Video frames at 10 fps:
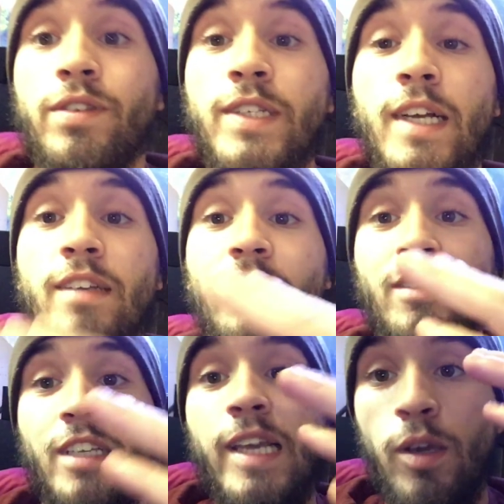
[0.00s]
so you guys can
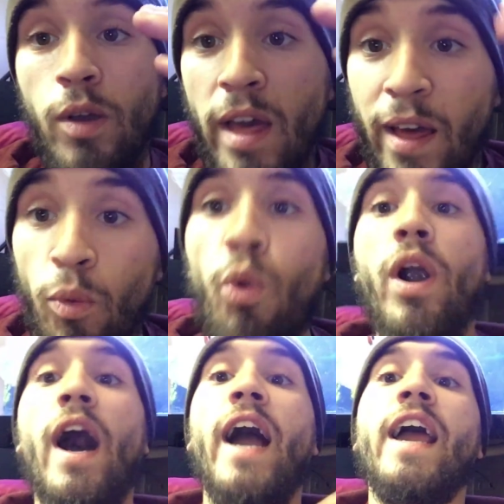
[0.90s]
see
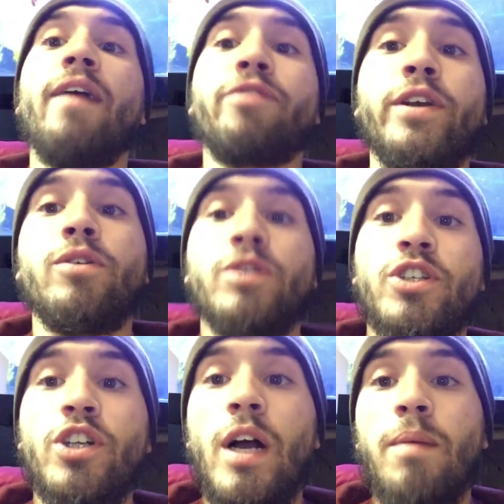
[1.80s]
where I have to go and
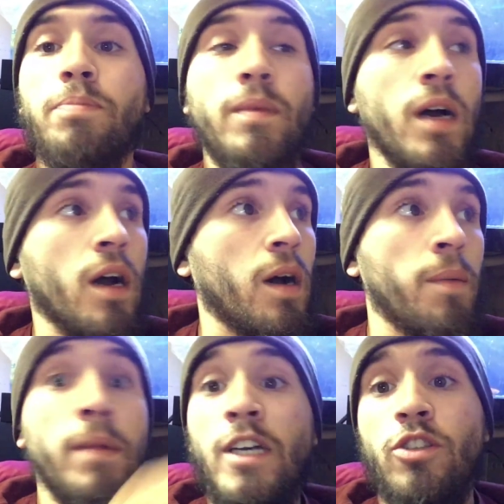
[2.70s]
shop.
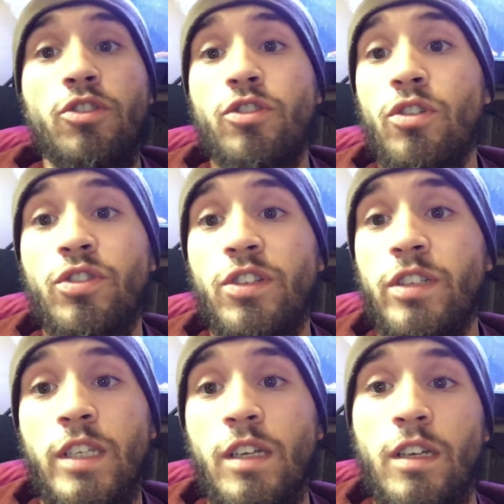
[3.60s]
There's no
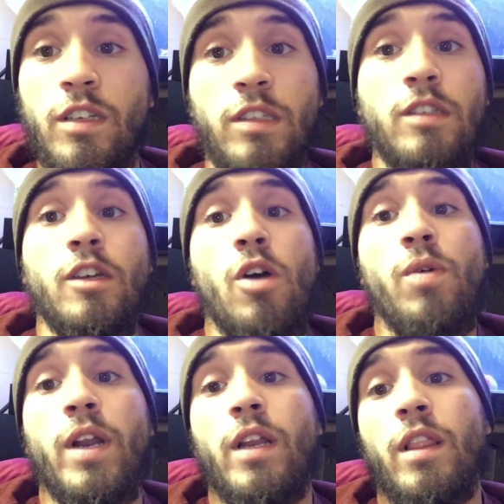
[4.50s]
such thing as
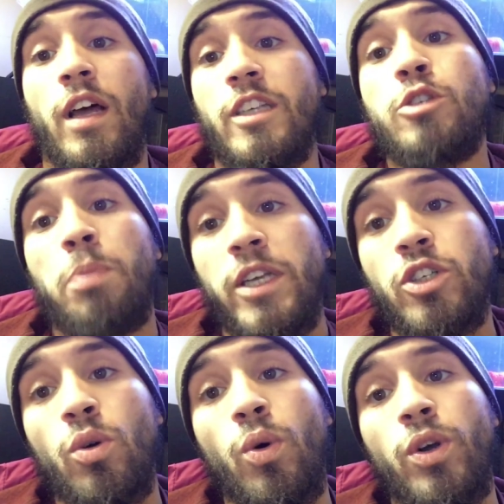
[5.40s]
going and like
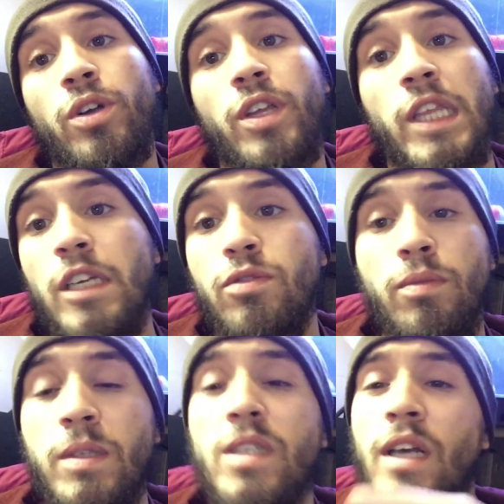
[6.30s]
special ordering things
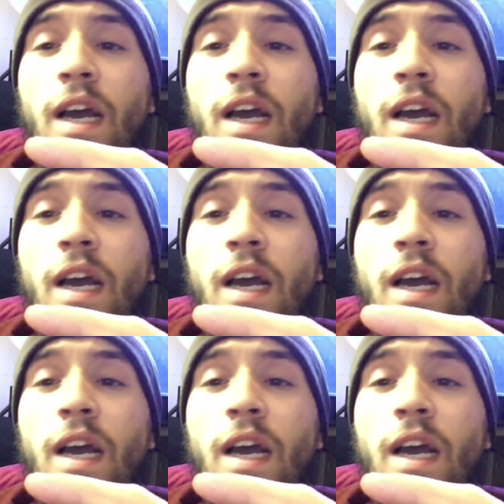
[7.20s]
from these